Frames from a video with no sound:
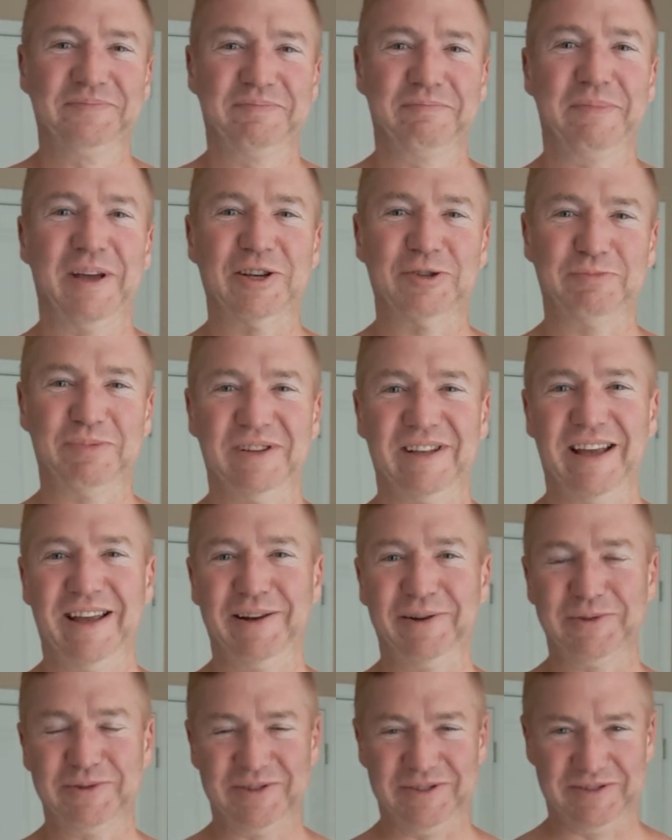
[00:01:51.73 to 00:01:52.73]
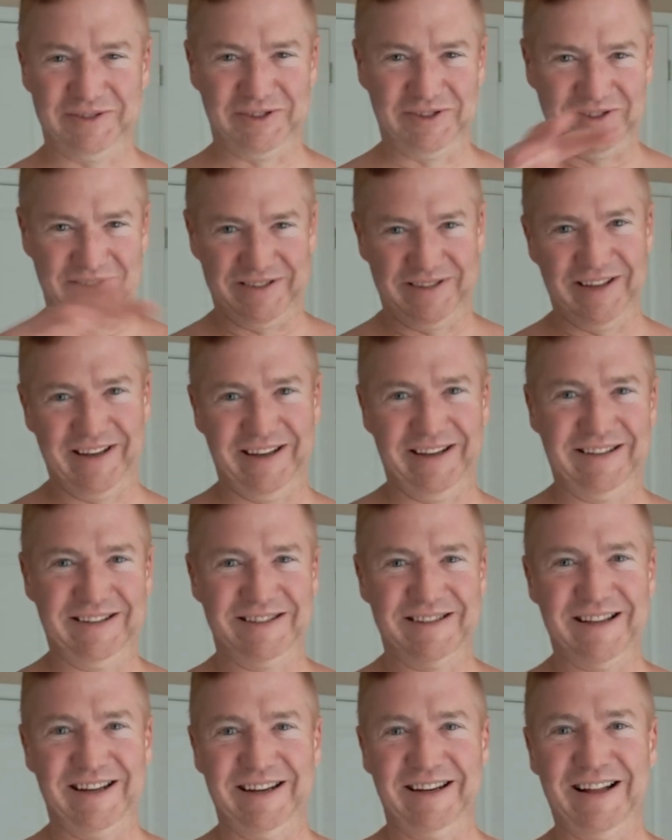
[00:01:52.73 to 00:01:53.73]
mashed potatoes and just like
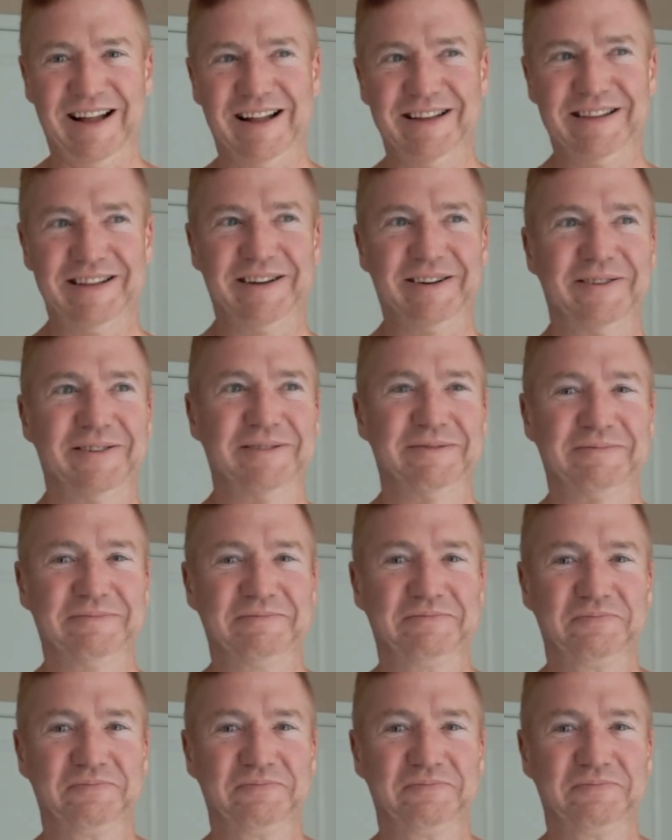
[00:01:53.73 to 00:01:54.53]
set it on there and